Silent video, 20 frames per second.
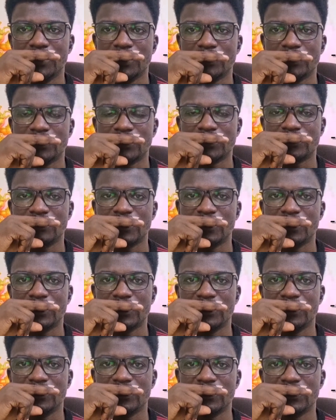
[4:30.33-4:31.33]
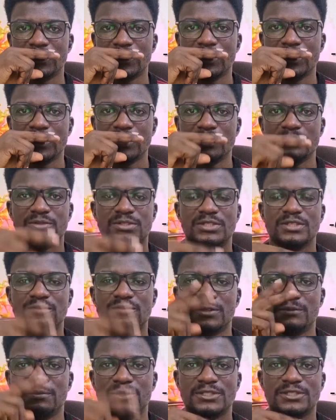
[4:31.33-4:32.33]
just below the nose to see if
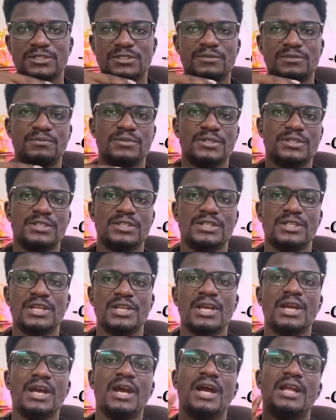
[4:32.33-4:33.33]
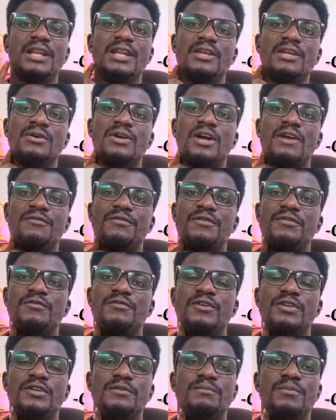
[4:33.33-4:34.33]
the person is breathing, and then you can feel
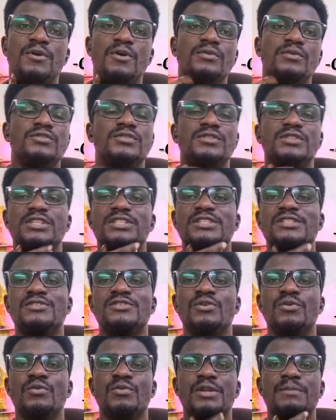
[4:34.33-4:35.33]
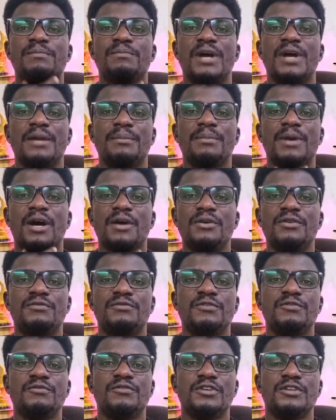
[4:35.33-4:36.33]
for the pulse. This is your windpipe. How you
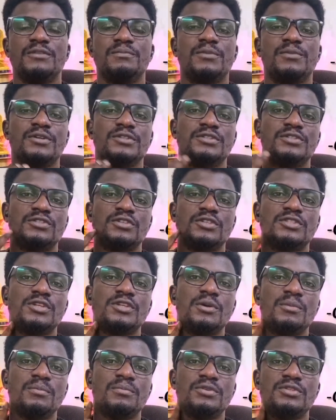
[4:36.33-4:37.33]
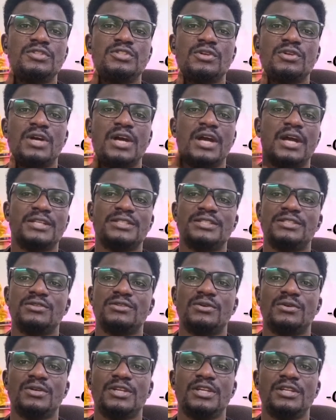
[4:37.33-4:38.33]
feel for the pulse, just put your hands,
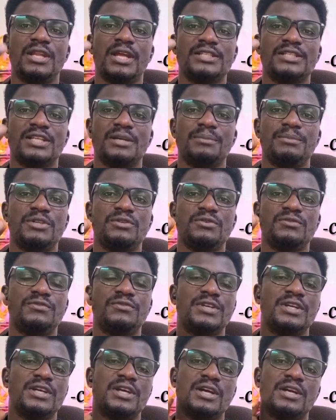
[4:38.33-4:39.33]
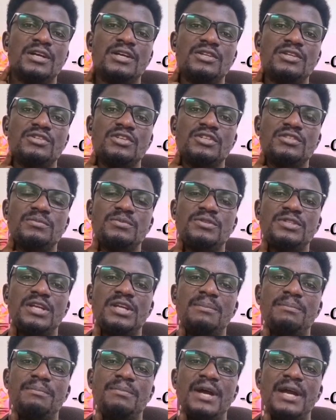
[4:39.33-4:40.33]
your index and middle finger, just put
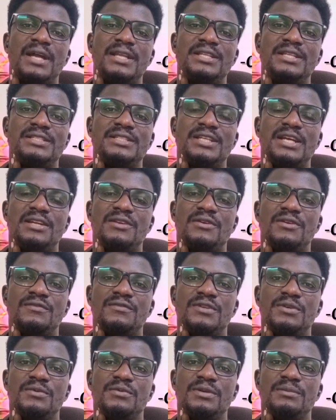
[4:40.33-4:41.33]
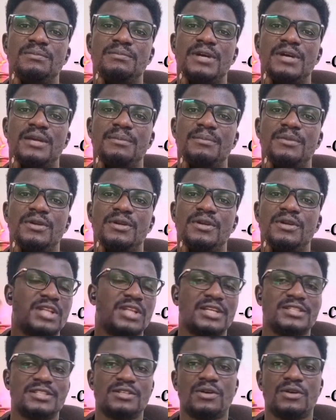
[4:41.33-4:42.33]
them by the side of the windpipe.
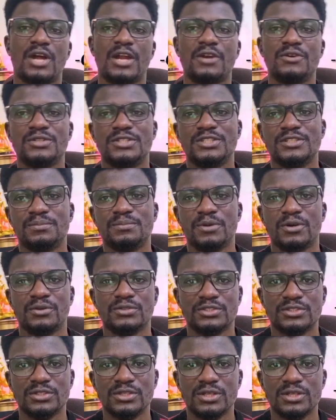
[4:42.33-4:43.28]
That's the carotid pulse.